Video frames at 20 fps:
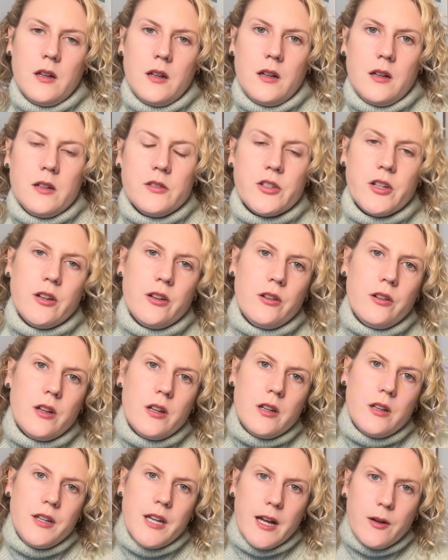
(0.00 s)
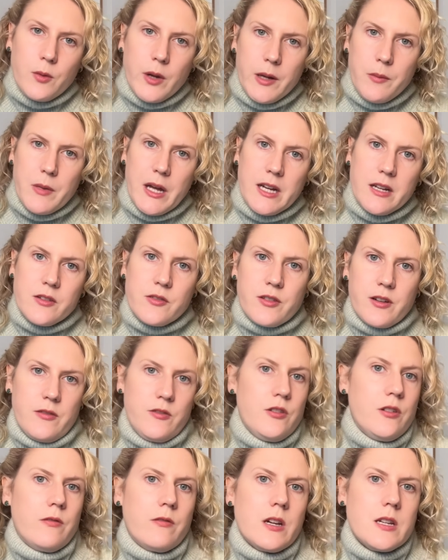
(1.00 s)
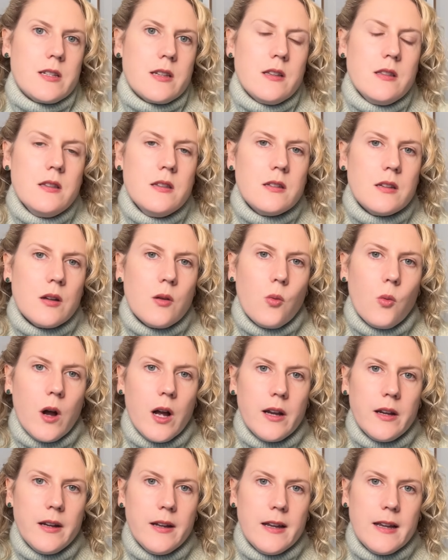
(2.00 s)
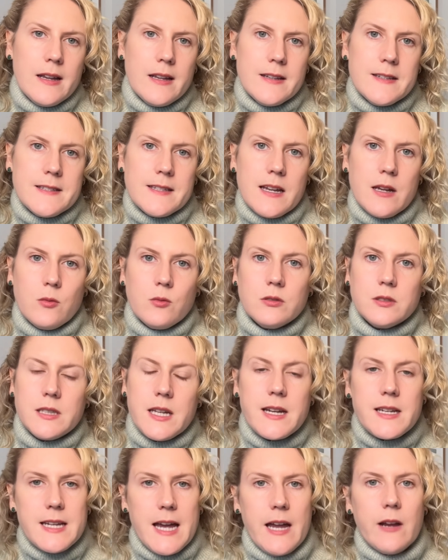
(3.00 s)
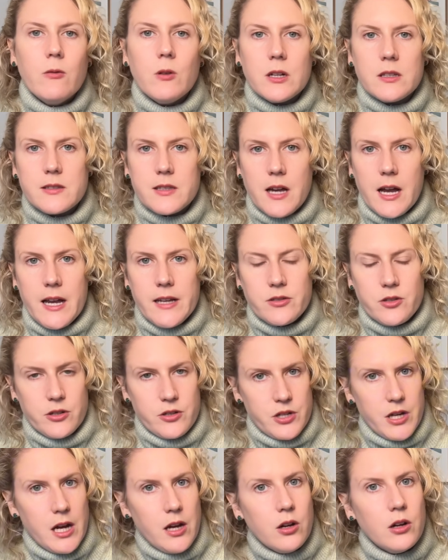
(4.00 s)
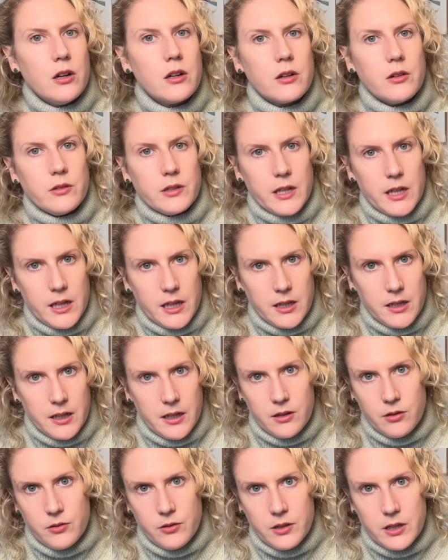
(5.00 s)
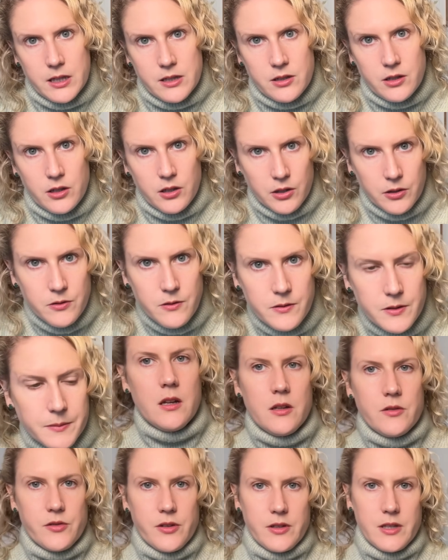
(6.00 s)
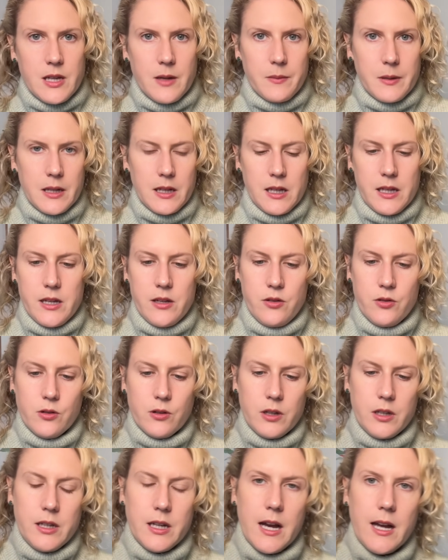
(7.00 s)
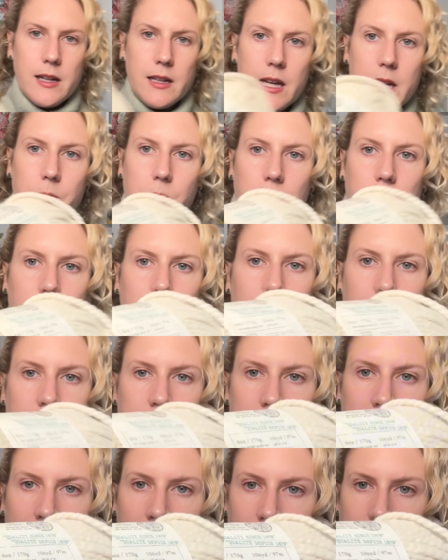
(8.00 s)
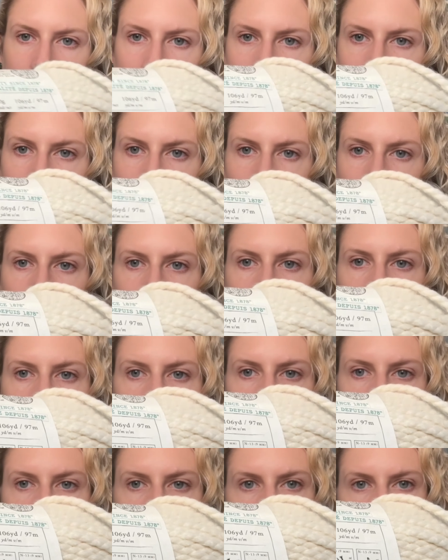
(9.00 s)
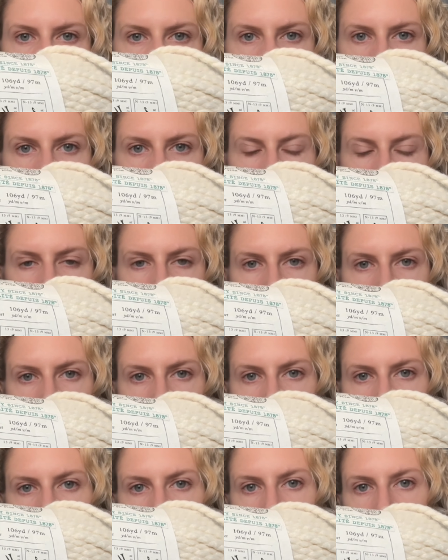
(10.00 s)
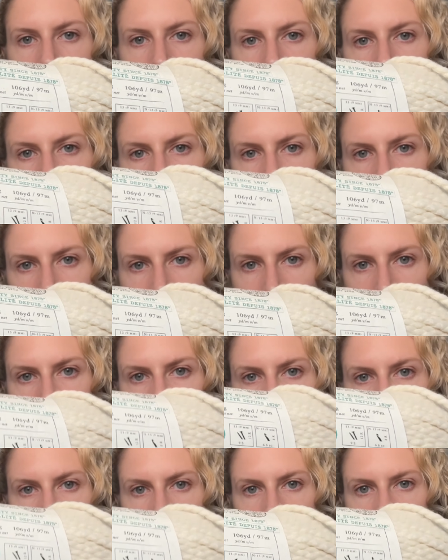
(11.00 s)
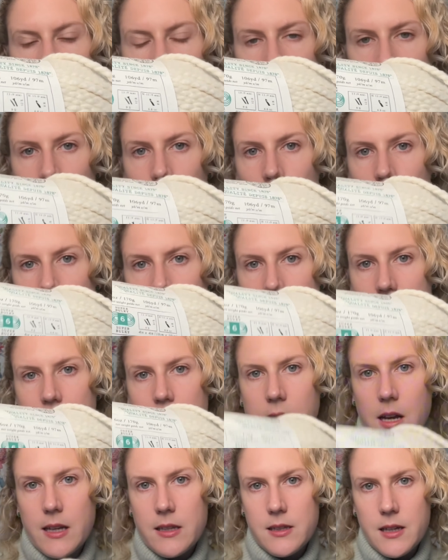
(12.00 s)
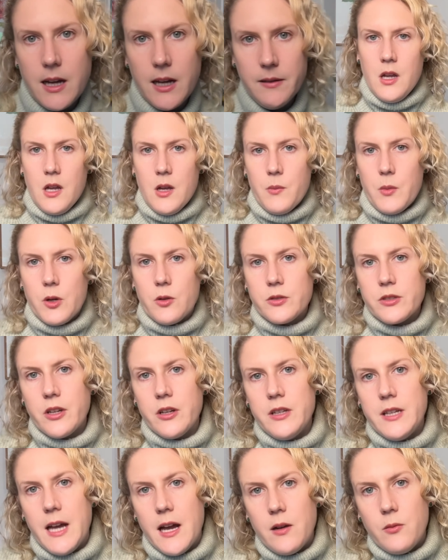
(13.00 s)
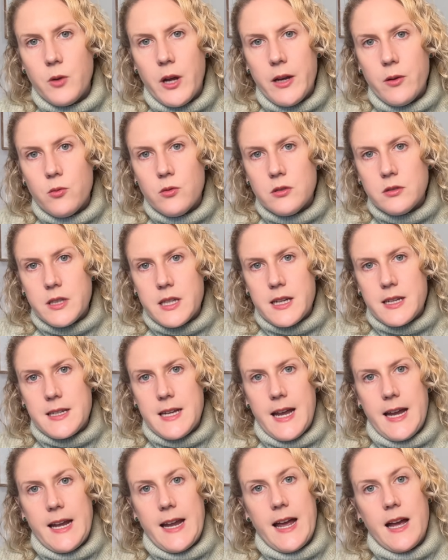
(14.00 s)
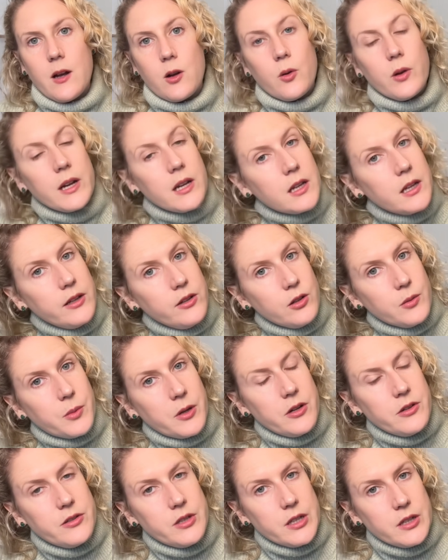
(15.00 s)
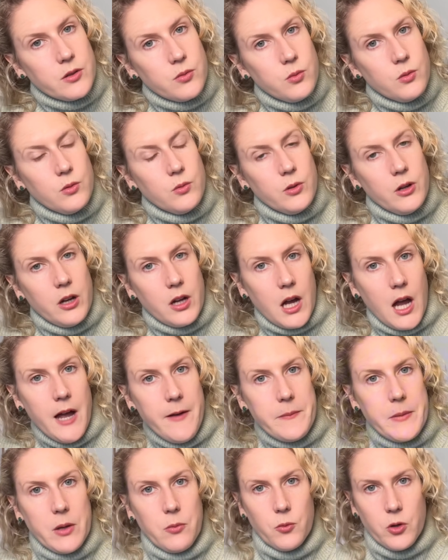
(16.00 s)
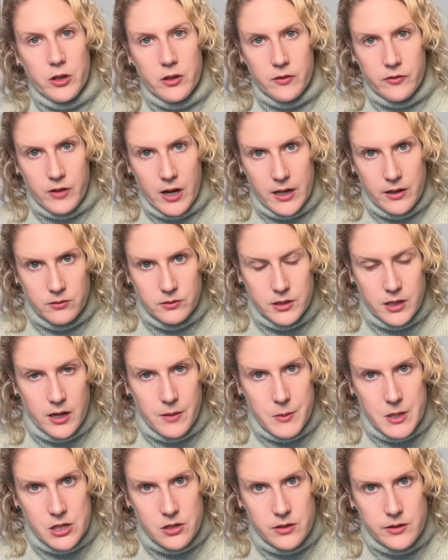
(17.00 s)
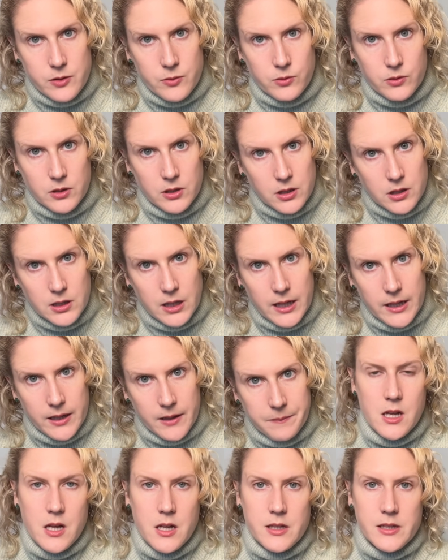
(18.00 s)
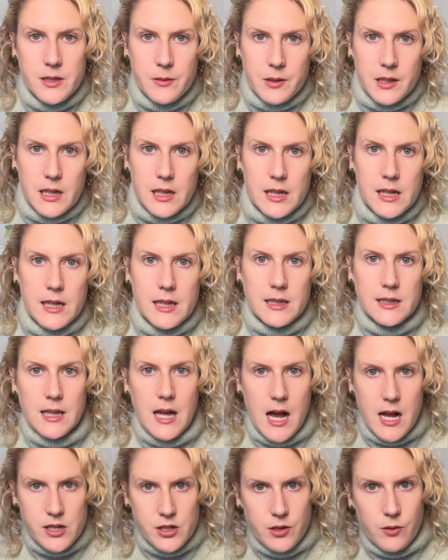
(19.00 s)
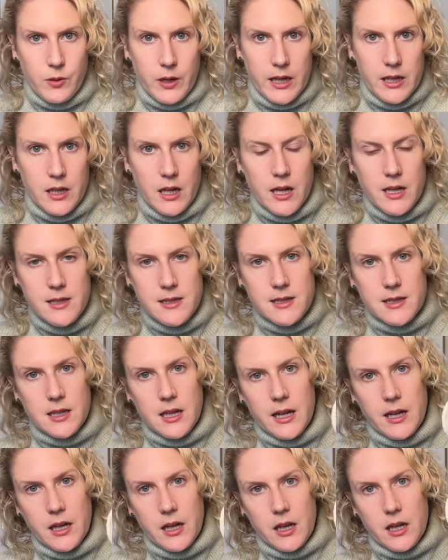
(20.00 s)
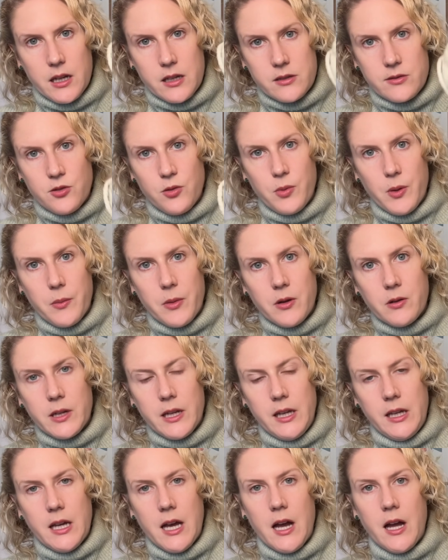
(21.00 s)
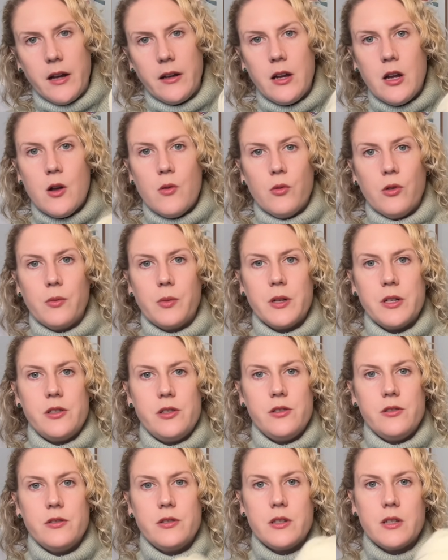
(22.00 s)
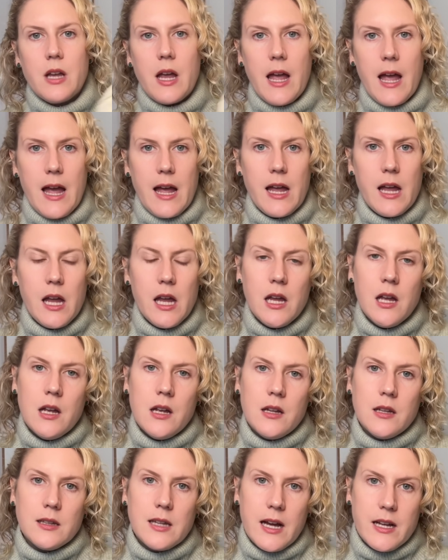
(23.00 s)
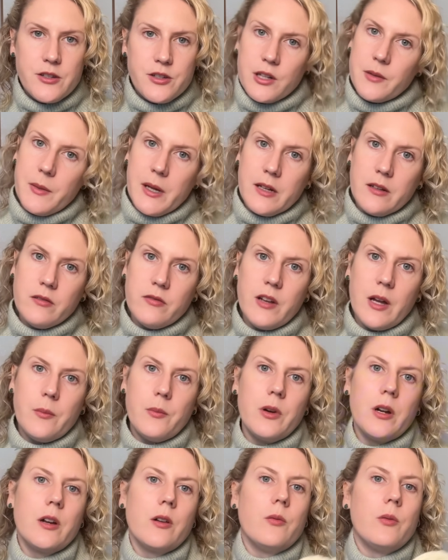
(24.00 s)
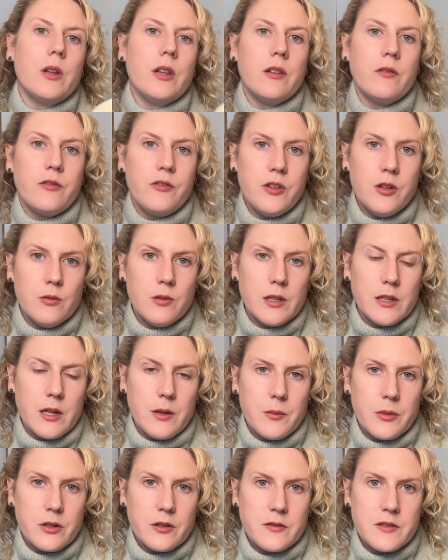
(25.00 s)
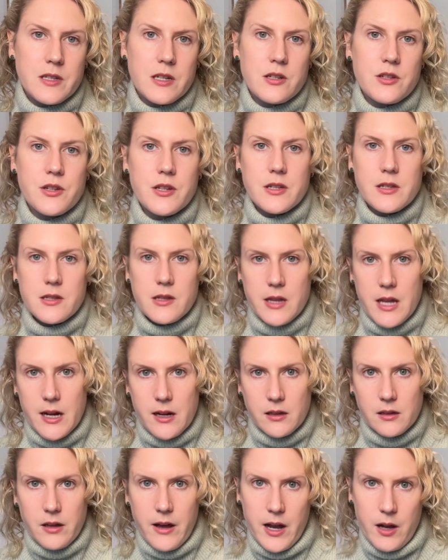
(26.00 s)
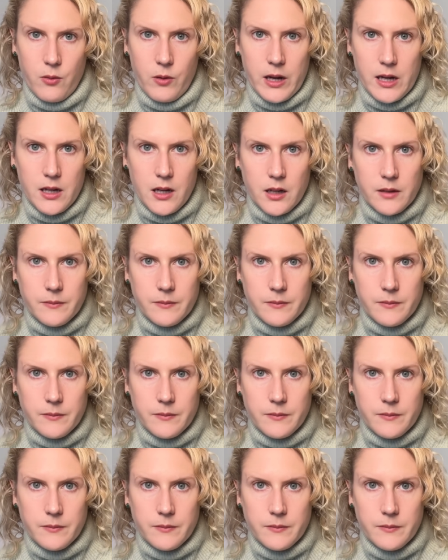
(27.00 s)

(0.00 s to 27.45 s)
So yarn weight matters for a few reasons. One is it will dictate what size crochet hook or knitting needle you need to use. So typically your yarn label will tell you what size knitting needle or crochet hook you need for that size yarn. But also yarn weight will dictate how quickly your project will work up and what the final dimensions will look like. Typically larger weight yarns like a super bulky yarn will produce a larger amount of fabric with a fewer number of stitches than a lighter weight yarn.